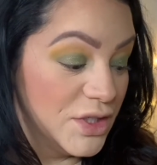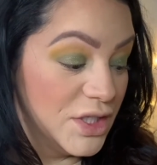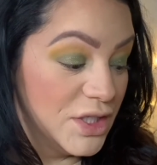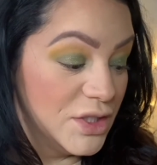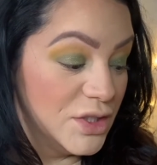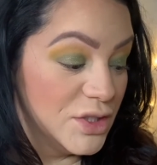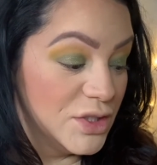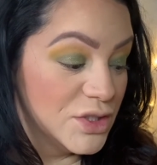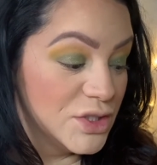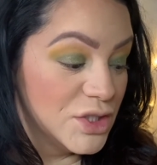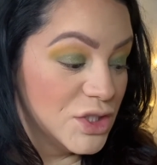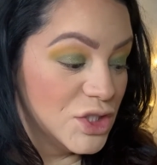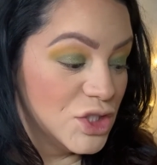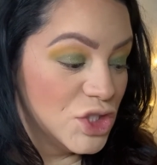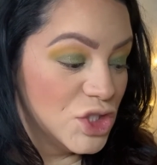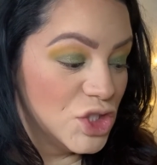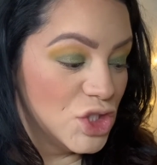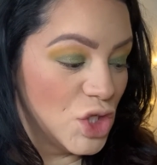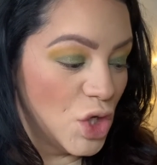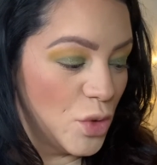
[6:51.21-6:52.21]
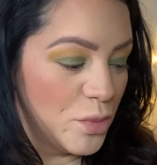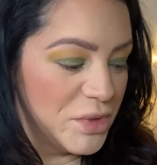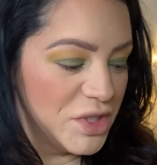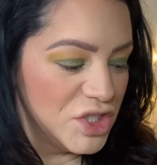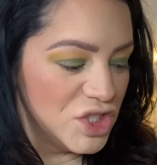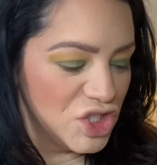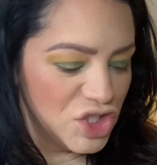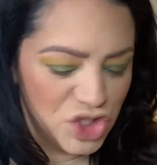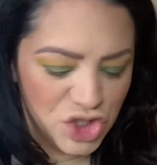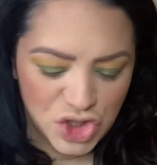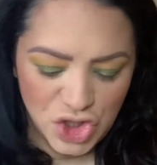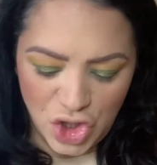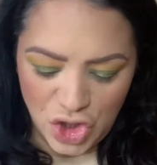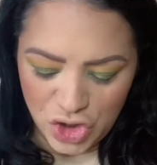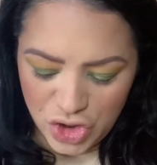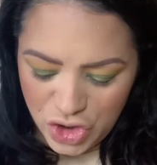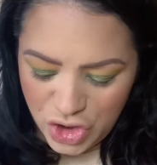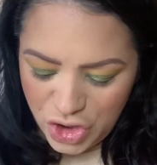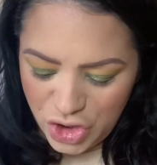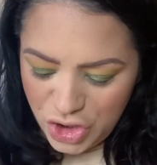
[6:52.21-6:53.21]
It looks so much
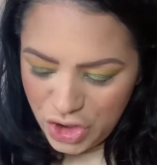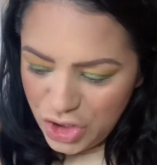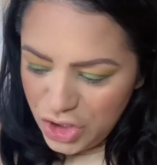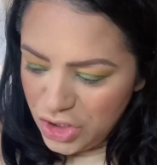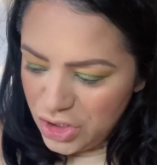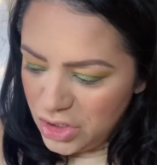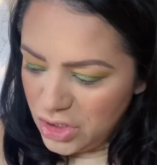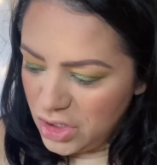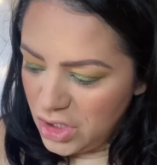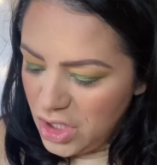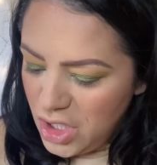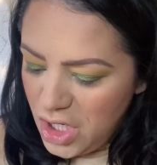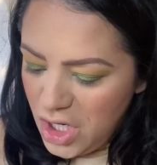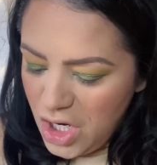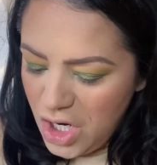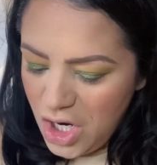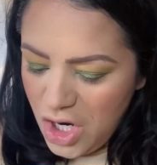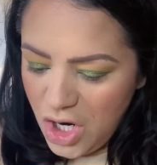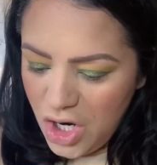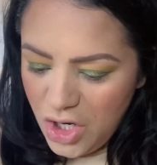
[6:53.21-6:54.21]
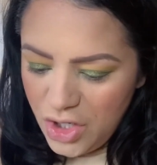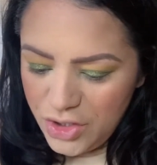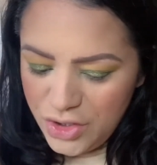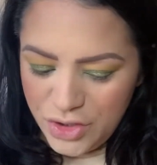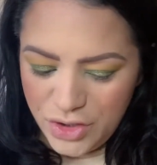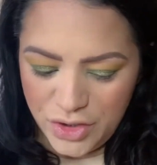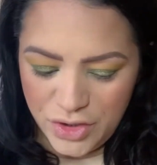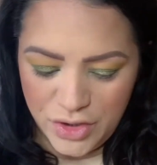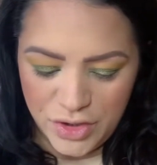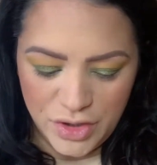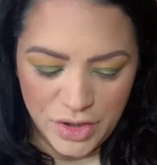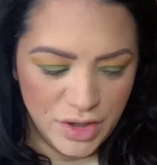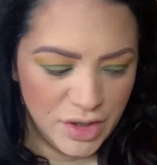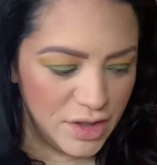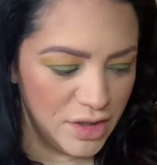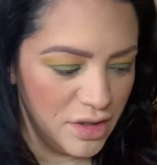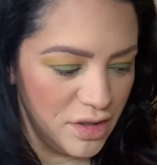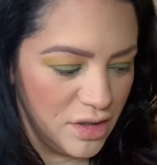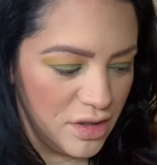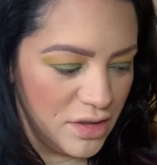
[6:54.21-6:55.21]
darker on her
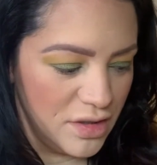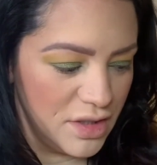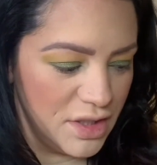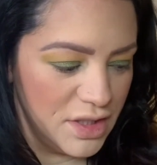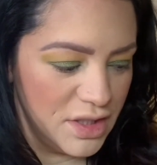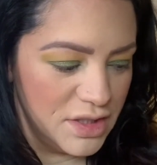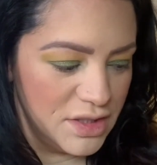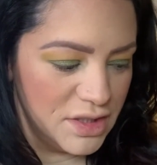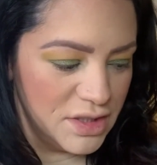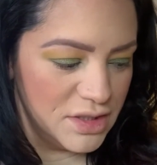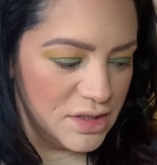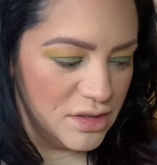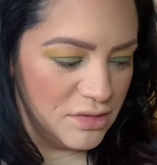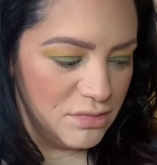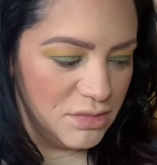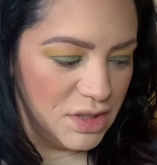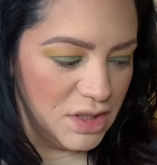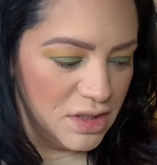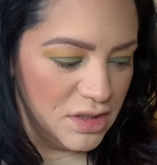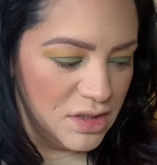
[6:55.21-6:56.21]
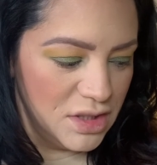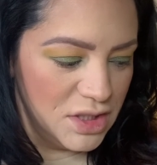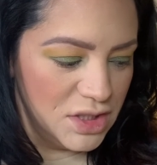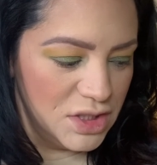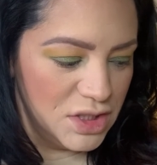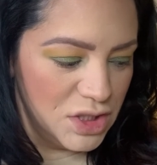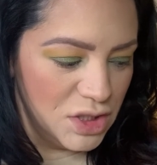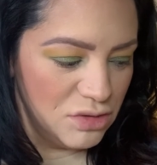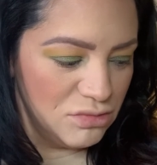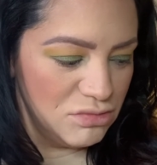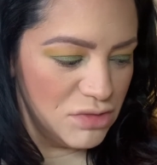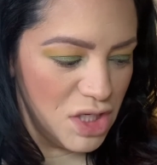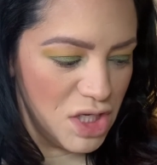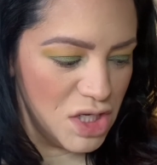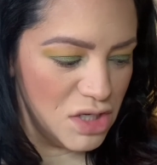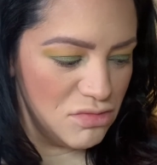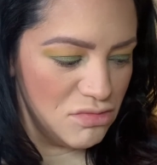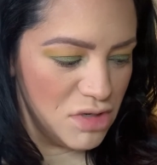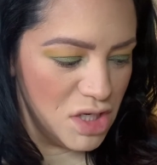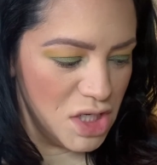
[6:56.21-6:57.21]
than it does on me. I don't
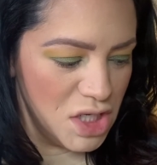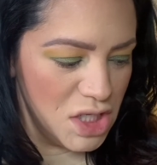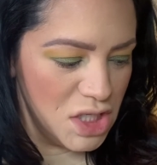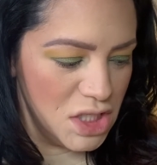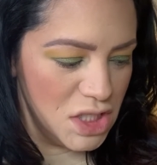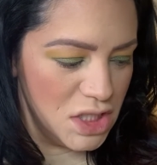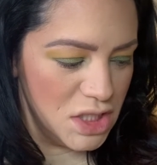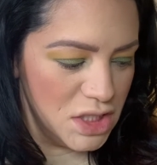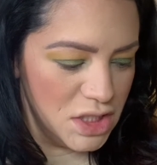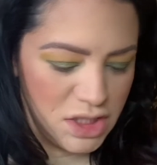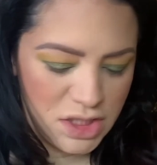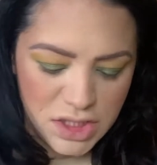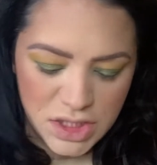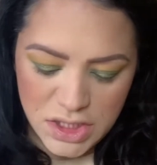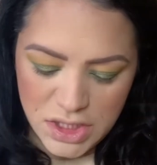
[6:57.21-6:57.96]
know why.